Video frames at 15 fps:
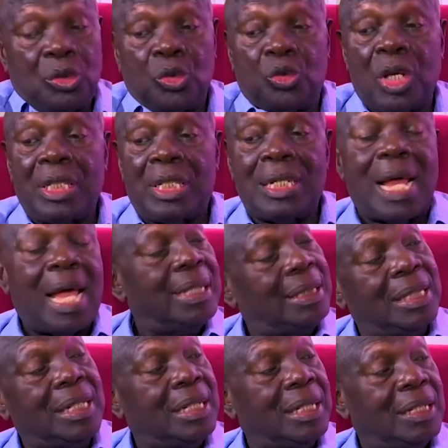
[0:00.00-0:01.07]
to
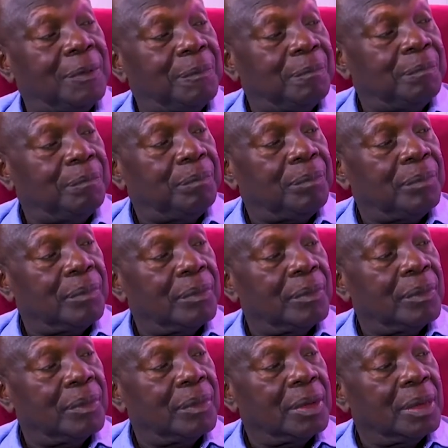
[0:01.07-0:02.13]
2019.
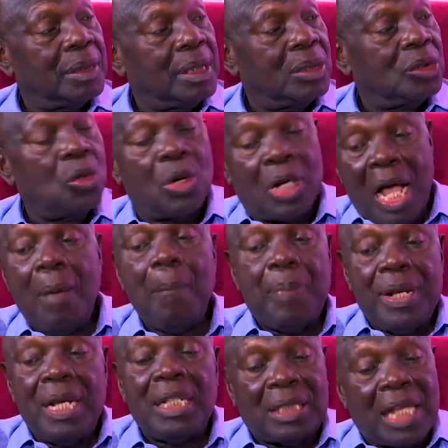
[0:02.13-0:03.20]
So
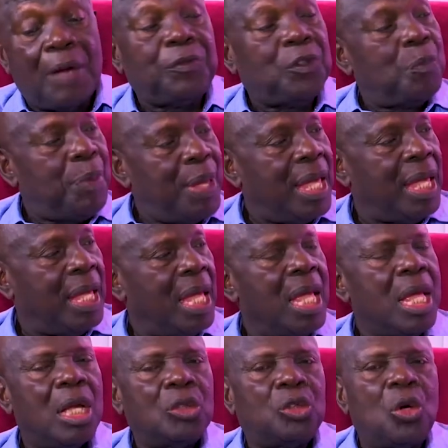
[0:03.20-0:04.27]
companies have to pay.
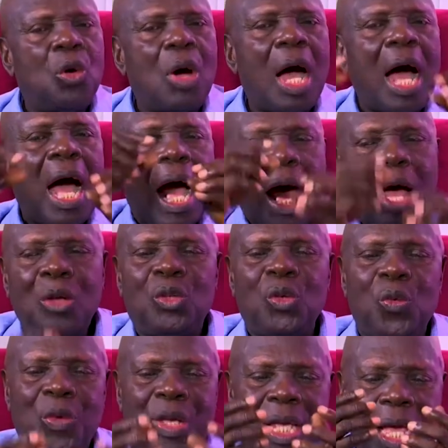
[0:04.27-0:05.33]
So how
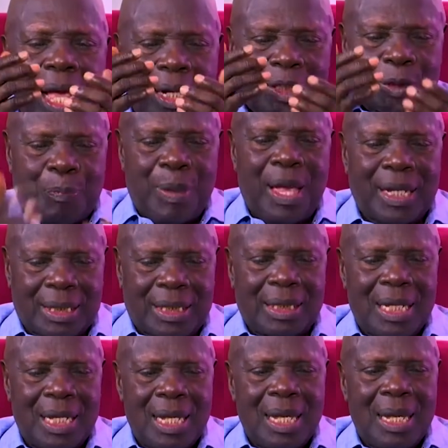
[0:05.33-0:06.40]
do we expect
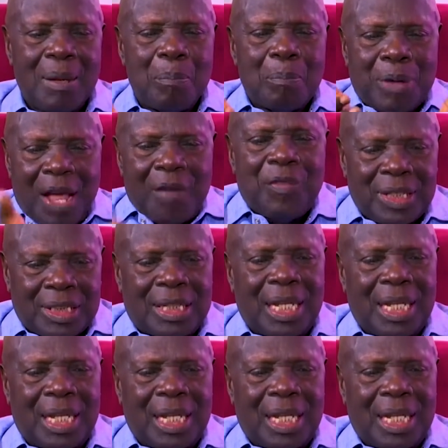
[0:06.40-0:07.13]
private